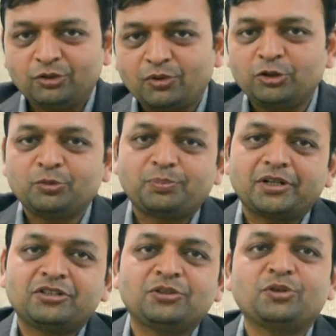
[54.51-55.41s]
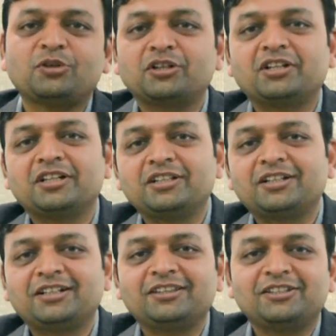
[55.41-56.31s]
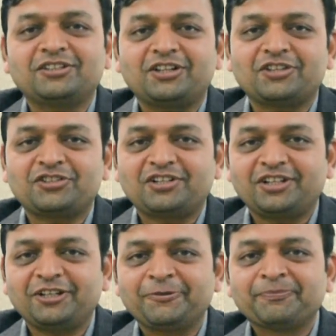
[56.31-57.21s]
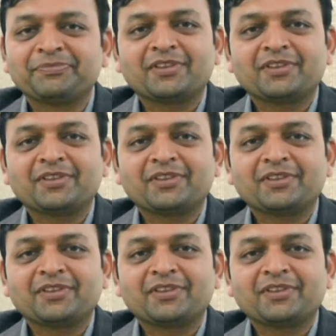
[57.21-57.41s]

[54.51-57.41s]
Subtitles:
You want to pursue your career in this industry,